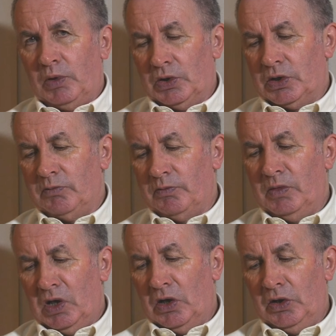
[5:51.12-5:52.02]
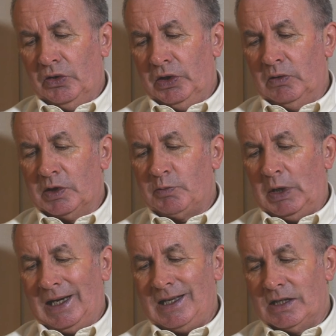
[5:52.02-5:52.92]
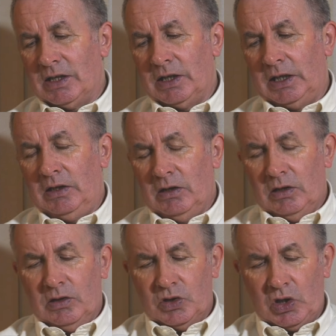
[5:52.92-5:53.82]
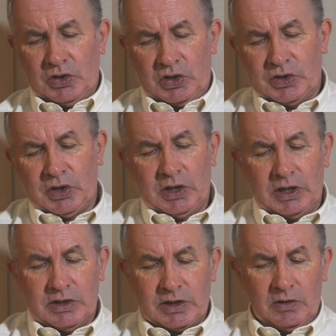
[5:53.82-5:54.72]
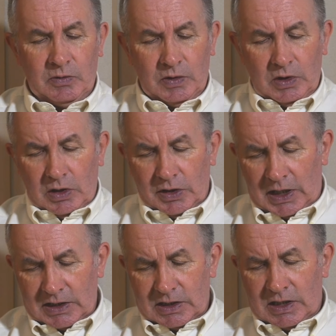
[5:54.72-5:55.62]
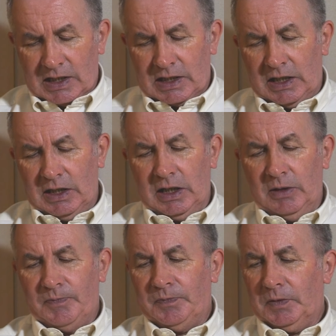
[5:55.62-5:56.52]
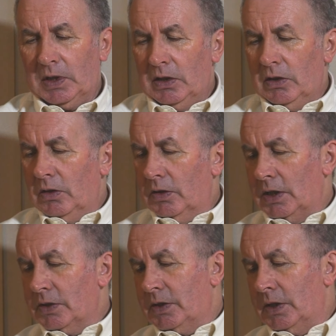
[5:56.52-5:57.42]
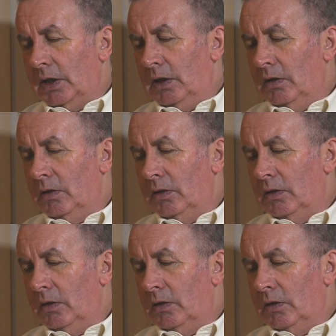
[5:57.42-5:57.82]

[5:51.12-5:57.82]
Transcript: plug another USB into the charging socket. So that's handy. That's the